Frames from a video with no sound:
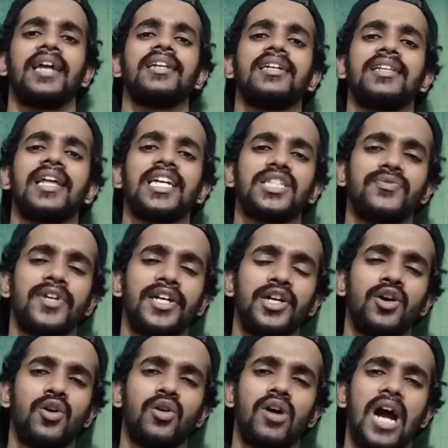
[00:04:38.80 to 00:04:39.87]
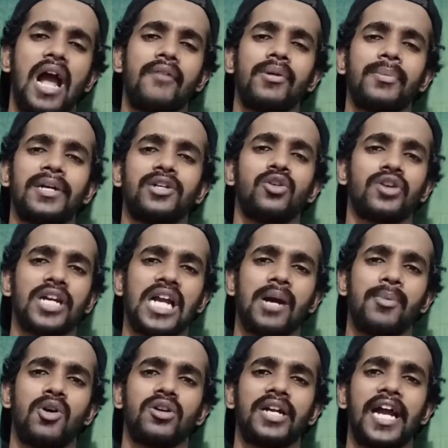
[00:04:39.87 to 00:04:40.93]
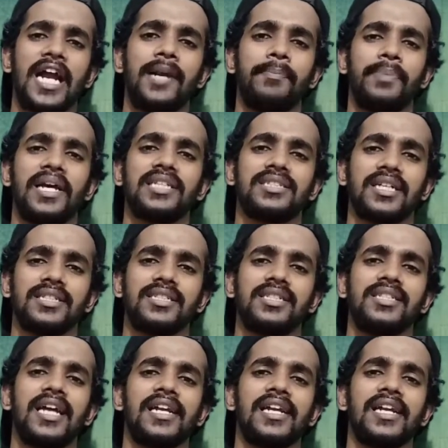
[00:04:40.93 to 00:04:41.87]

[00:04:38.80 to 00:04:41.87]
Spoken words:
In the next video, I will be talking about NPSH,